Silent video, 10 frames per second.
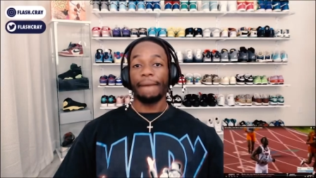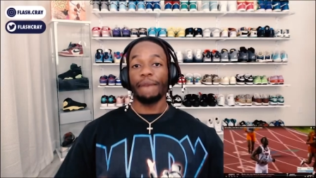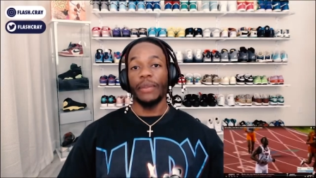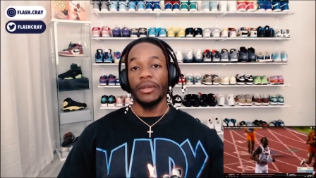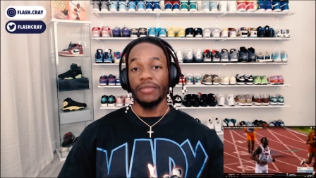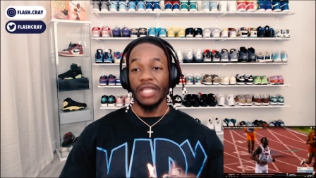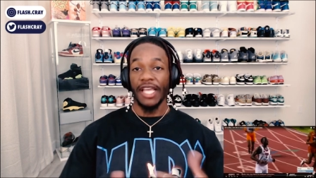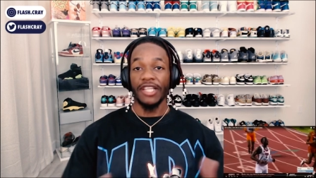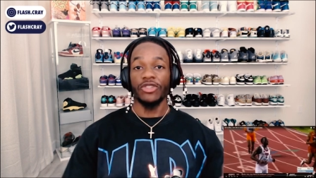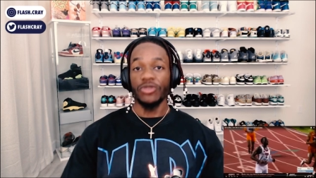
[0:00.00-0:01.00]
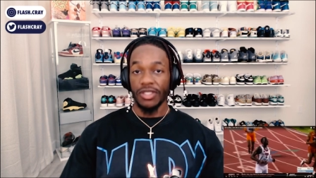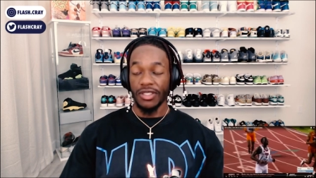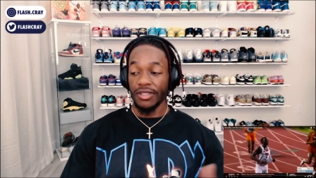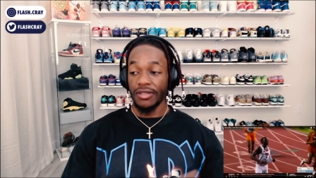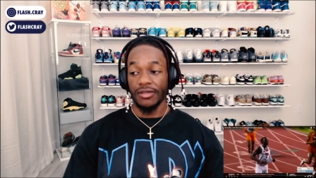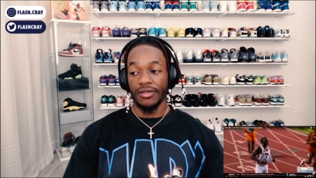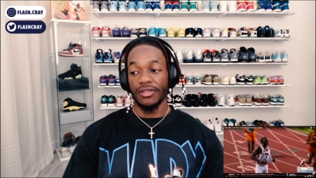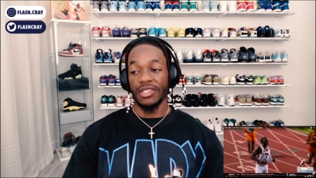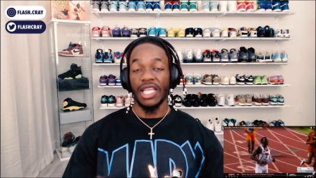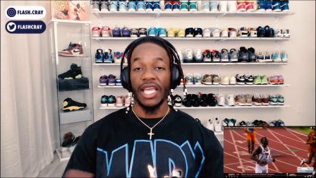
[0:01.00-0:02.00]
But as you can see,
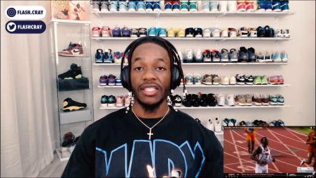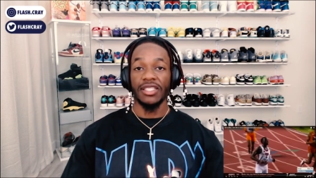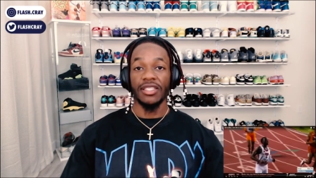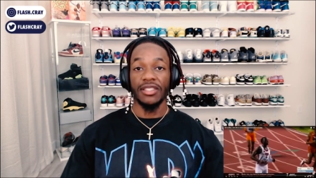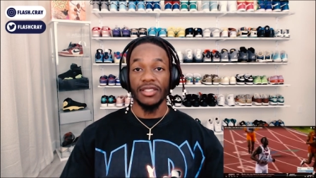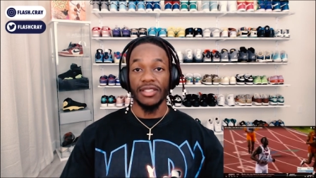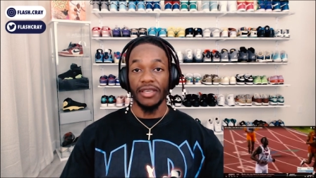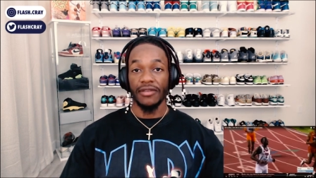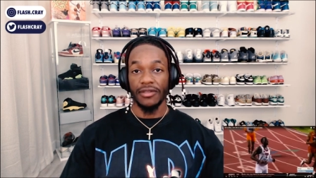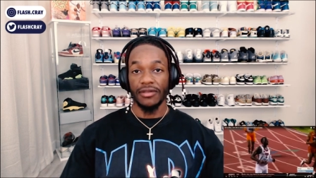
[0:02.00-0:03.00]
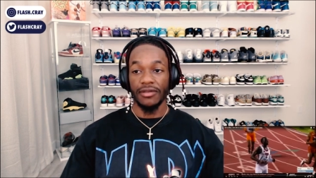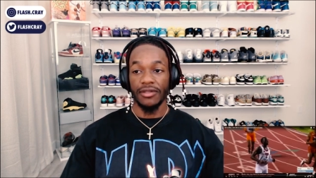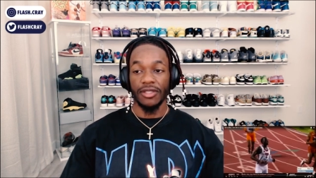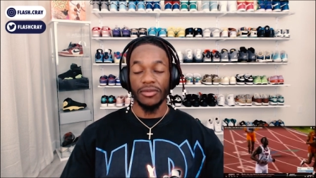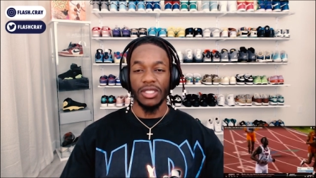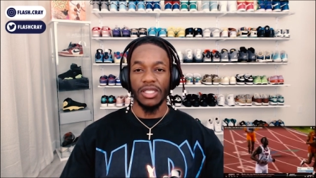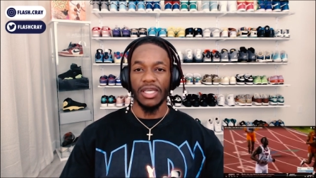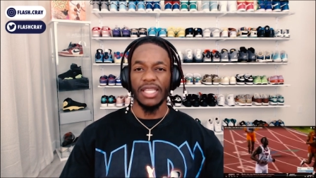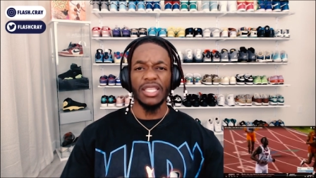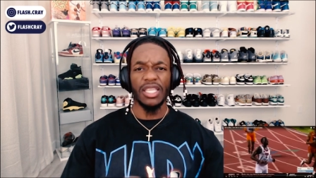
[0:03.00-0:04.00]
19.7. You get what I'm saying? I
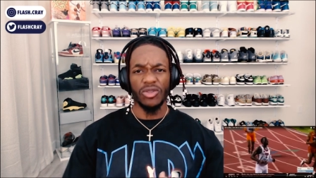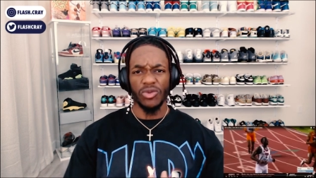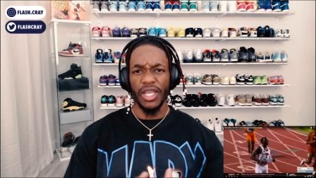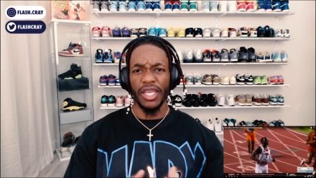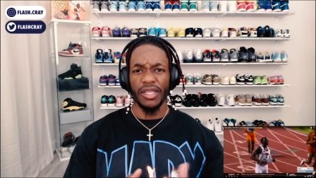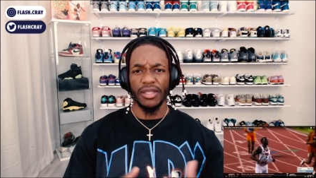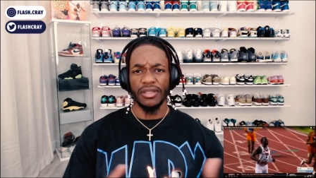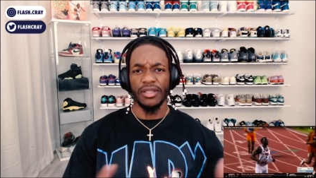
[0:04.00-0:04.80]
think he ran